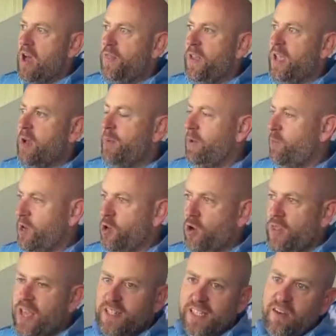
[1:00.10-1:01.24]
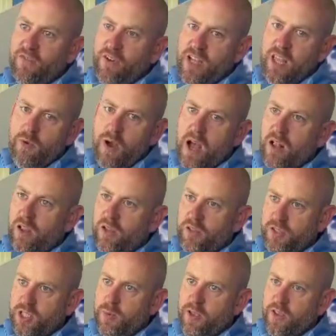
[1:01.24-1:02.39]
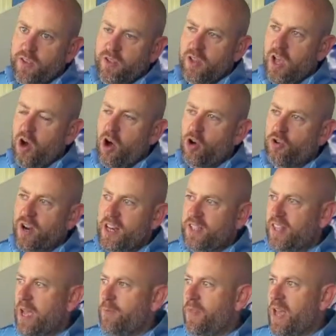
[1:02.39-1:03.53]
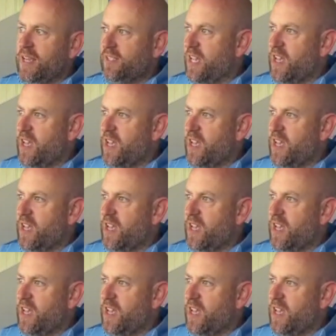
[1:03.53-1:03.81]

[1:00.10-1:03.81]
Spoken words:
I mean, we know their staff really well, and to be all credit to them, they